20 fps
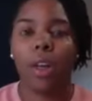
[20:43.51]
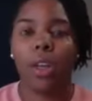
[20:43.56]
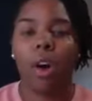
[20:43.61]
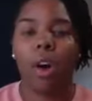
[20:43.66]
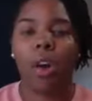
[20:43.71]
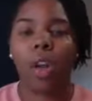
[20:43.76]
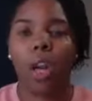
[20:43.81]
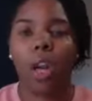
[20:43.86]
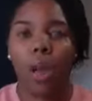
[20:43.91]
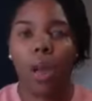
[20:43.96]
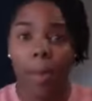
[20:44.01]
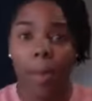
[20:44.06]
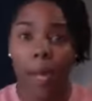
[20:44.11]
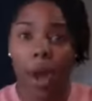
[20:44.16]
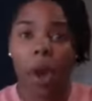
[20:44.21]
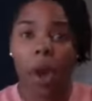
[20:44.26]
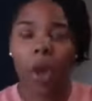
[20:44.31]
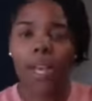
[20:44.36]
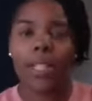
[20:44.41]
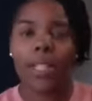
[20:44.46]
In
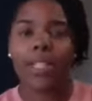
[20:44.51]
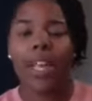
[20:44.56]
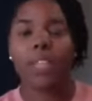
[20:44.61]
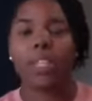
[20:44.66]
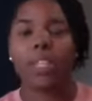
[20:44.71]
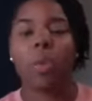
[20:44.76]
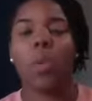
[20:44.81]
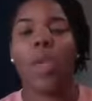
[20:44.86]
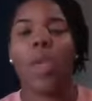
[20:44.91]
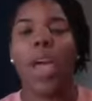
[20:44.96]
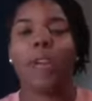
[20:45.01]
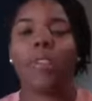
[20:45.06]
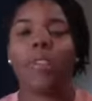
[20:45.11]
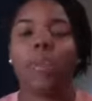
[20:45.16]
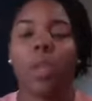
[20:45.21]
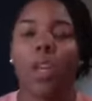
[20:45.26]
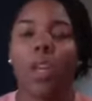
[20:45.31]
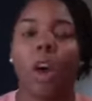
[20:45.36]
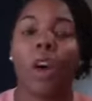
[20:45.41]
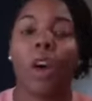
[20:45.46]
our organization, we have
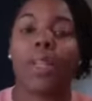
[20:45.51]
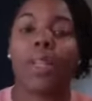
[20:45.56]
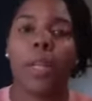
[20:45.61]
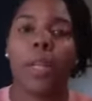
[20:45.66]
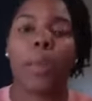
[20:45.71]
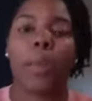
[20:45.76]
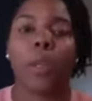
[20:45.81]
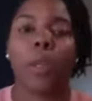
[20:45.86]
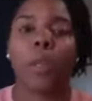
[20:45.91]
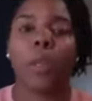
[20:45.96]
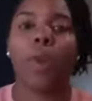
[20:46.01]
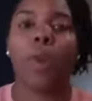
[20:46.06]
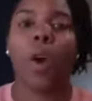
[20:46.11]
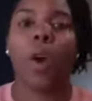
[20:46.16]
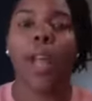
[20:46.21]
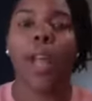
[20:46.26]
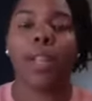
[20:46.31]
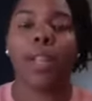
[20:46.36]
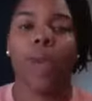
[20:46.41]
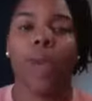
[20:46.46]
something called Deeper Than
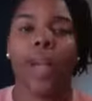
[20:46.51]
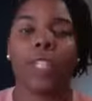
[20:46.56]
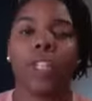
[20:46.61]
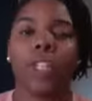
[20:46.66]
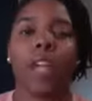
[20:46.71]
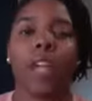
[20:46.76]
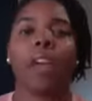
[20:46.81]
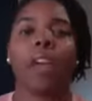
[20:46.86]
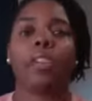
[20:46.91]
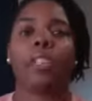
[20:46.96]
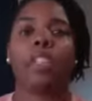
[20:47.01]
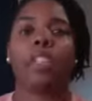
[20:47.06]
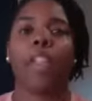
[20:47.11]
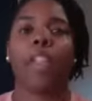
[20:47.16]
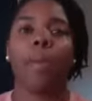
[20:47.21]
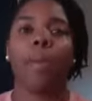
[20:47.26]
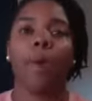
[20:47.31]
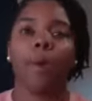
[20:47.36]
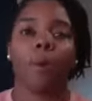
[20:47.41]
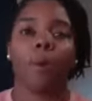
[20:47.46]
Forex, right? Shout out to
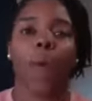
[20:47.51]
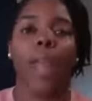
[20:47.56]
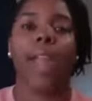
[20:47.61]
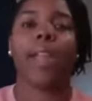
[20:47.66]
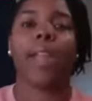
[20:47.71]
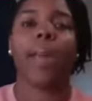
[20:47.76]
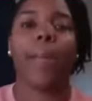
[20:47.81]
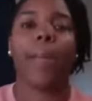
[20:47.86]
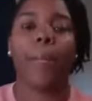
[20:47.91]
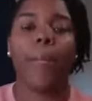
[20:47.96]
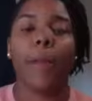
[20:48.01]
J-Mo and Ray.